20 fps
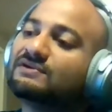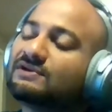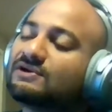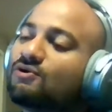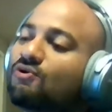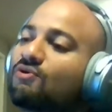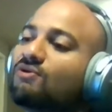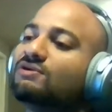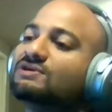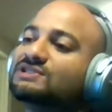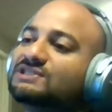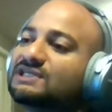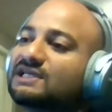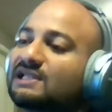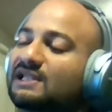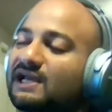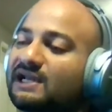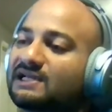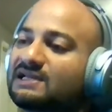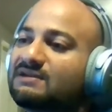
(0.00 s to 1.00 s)
Core
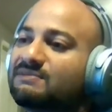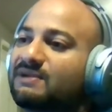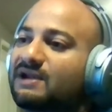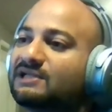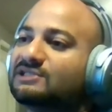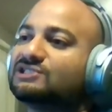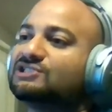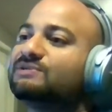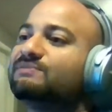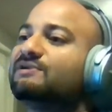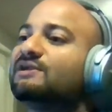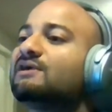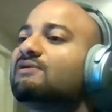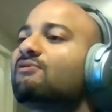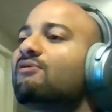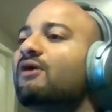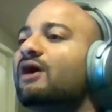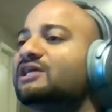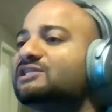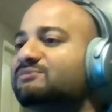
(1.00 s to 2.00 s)
CLI commands to be
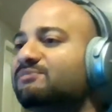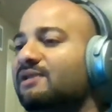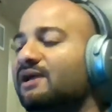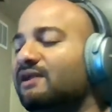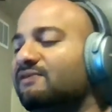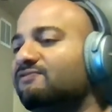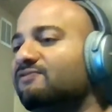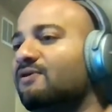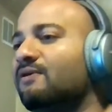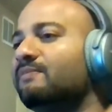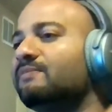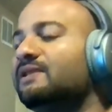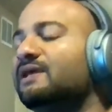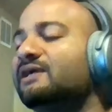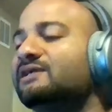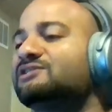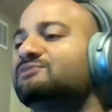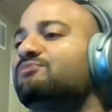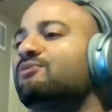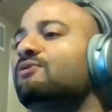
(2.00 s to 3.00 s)
cross-platform, they
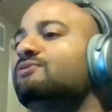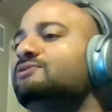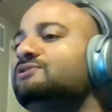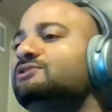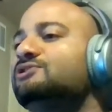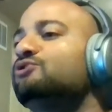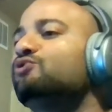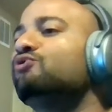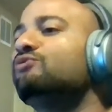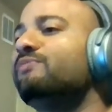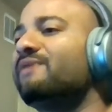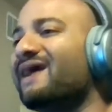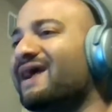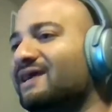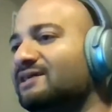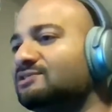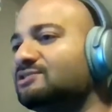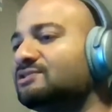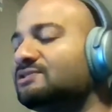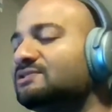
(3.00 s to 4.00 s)
expose tool
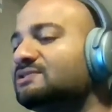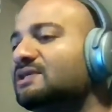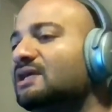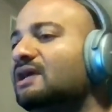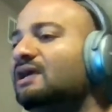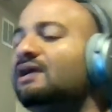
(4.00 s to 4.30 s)
packages.